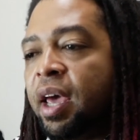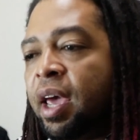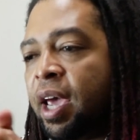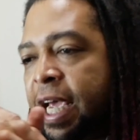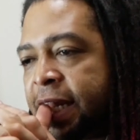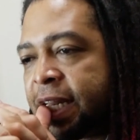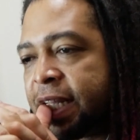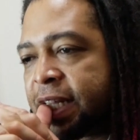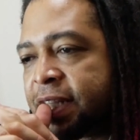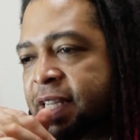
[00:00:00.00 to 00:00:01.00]
and
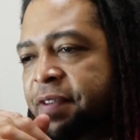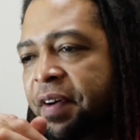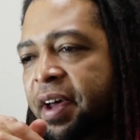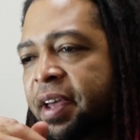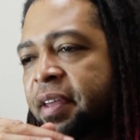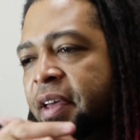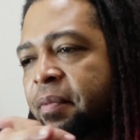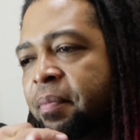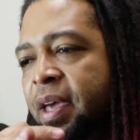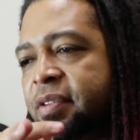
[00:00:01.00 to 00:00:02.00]
Levi
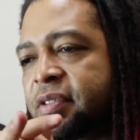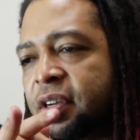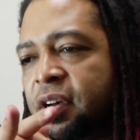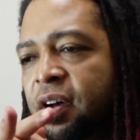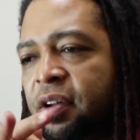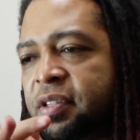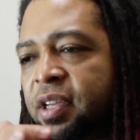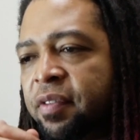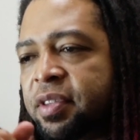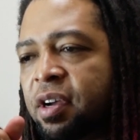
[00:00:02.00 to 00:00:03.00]
makes the call to
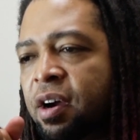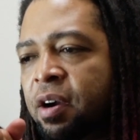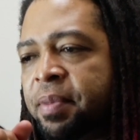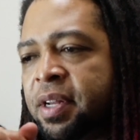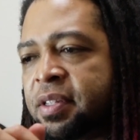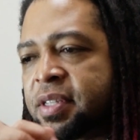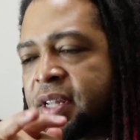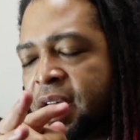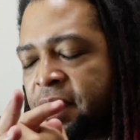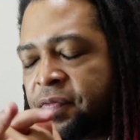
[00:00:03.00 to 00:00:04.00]
give it to Armin
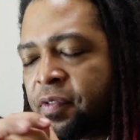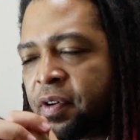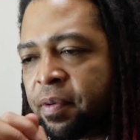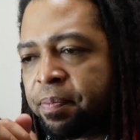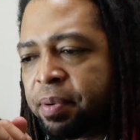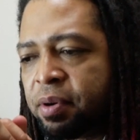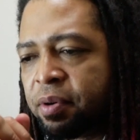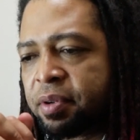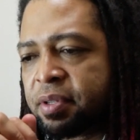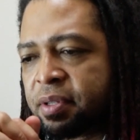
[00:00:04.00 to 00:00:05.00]
instead for the
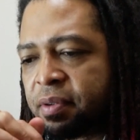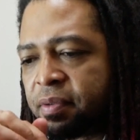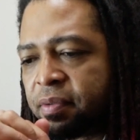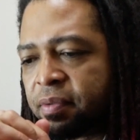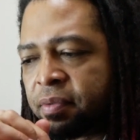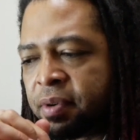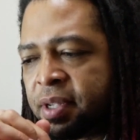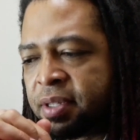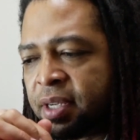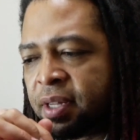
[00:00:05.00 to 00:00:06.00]
purest
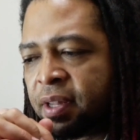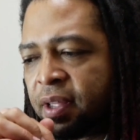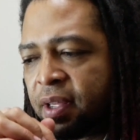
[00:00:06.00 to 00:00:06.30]
reason